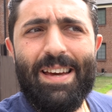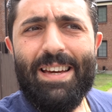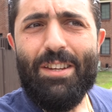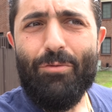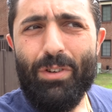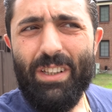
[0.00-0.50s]

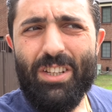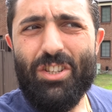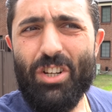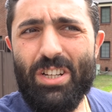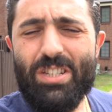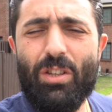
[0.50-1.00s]
is really
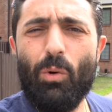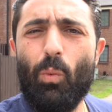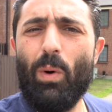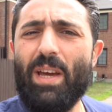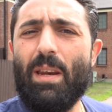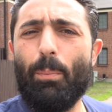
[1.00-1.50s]
just a
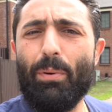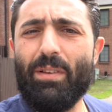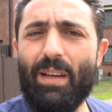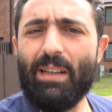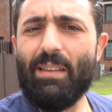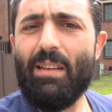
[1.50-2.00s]
way to
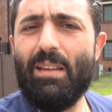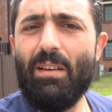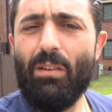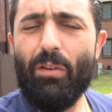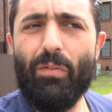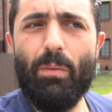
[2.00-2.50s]
protect the
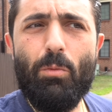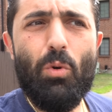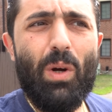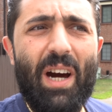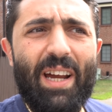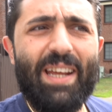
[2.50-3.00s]
dealer from you
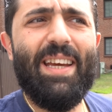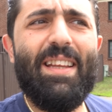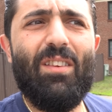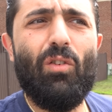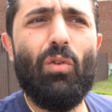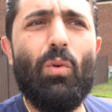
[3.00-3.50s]
cutting
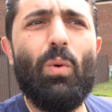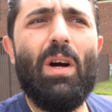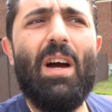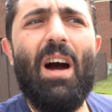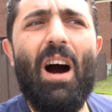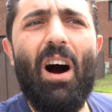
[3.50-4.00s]
into
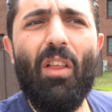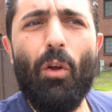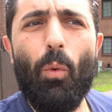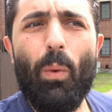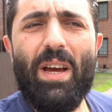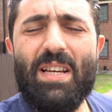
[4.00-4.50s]

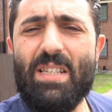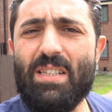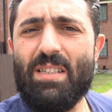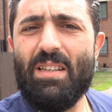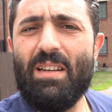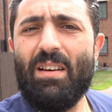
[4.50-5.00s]
other
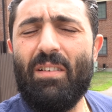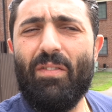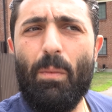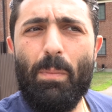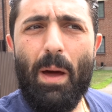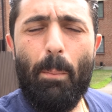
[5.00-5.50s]
ways
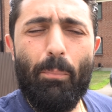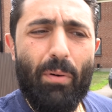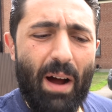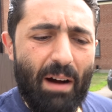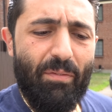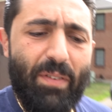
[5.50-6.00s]
from them
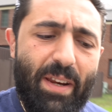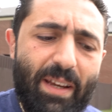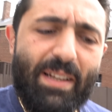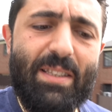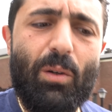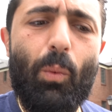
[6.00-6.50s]
profiting.
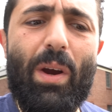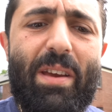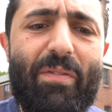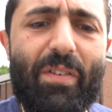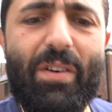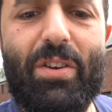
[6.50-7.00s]
It's a way
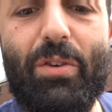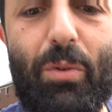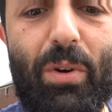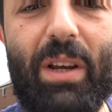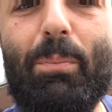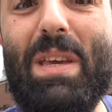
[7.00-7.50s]
for you
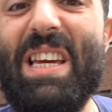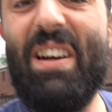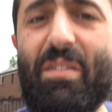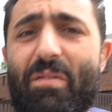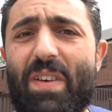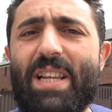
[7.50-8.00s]
to be
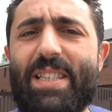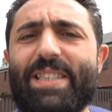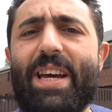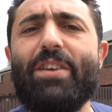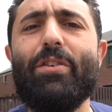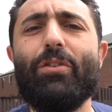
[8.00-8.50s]
convinced
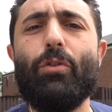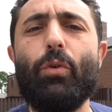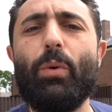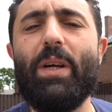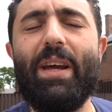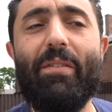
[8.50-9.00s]
that you're
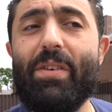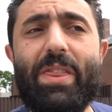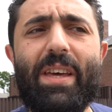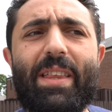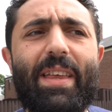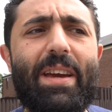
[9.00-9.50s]
doing
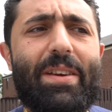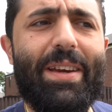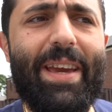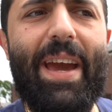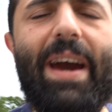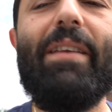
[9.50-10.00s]
everything that you
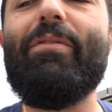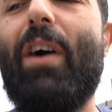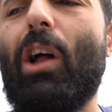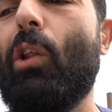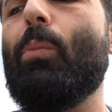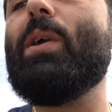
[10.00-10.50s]
can.
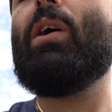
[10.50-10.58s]
Follow me